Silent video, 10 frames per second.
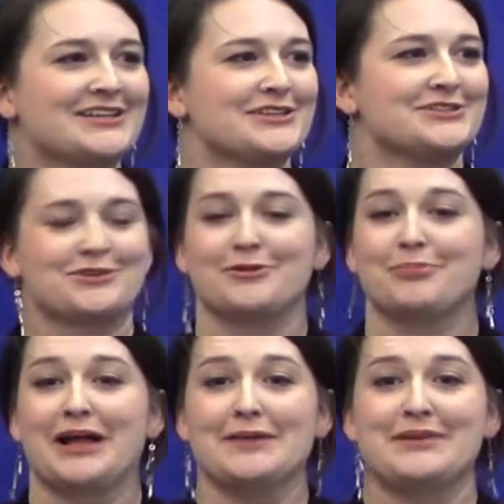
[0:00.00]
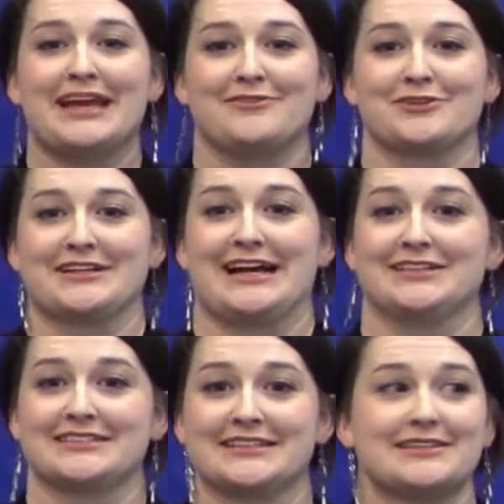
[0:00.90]
So applied behavior
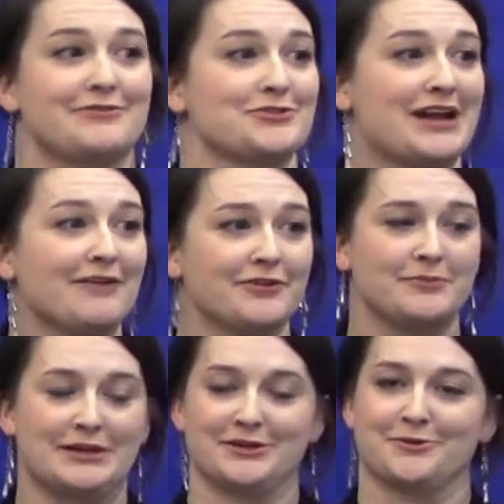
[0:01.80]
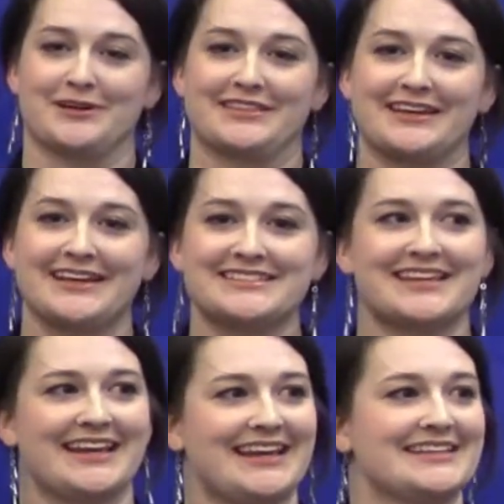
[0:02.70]
analysis, if you're not familiar with it,
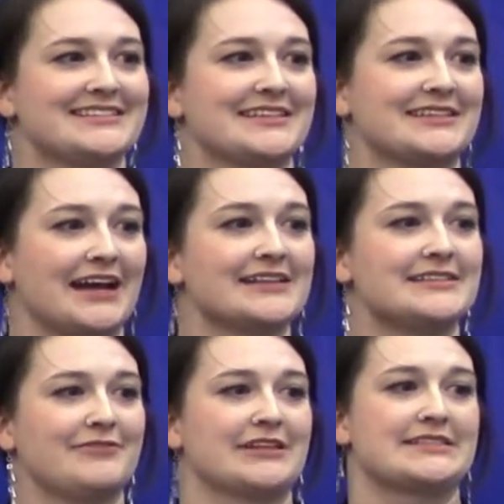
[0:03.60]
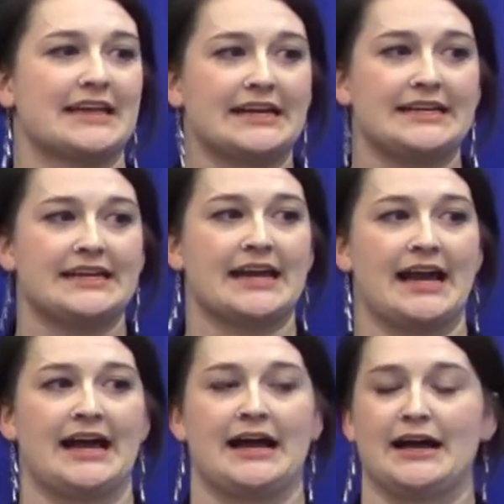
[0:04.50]
is the scientific study
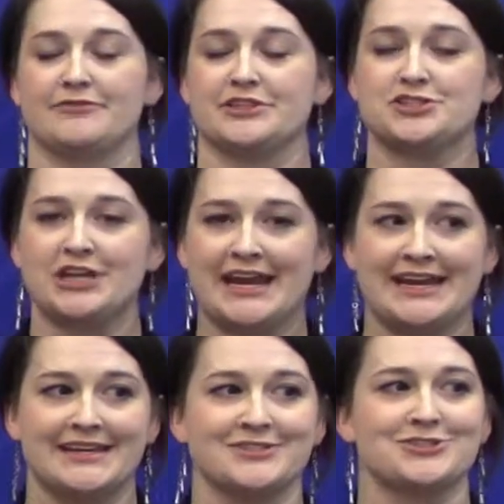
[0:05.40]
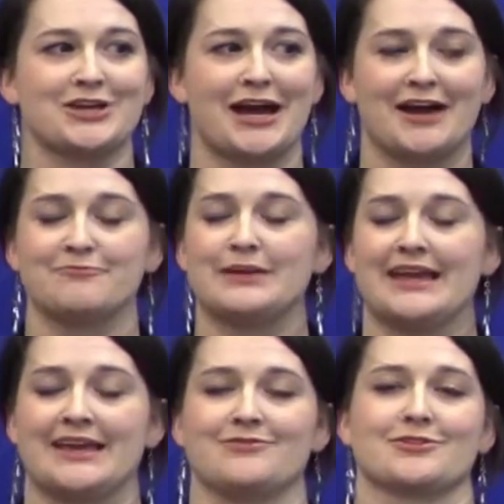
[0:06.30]
of the change of
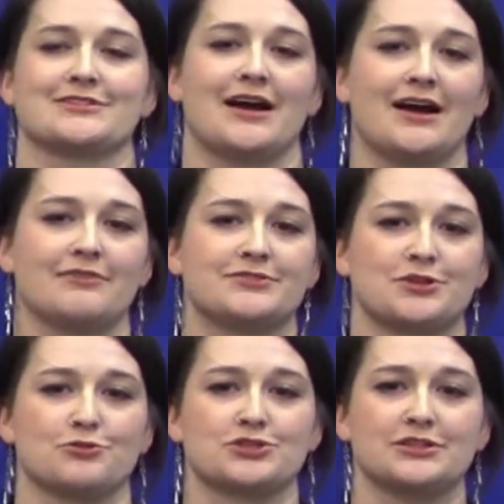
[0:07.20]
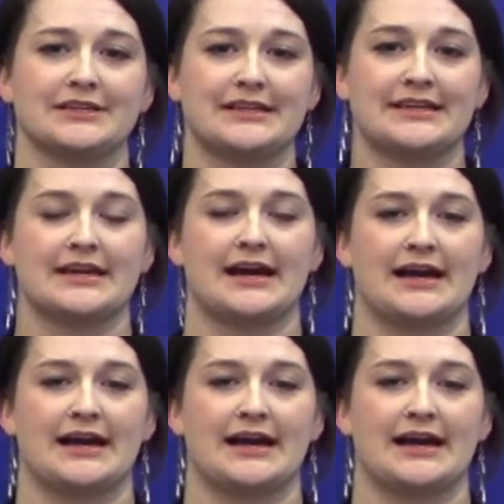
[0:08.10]
behaviors of socially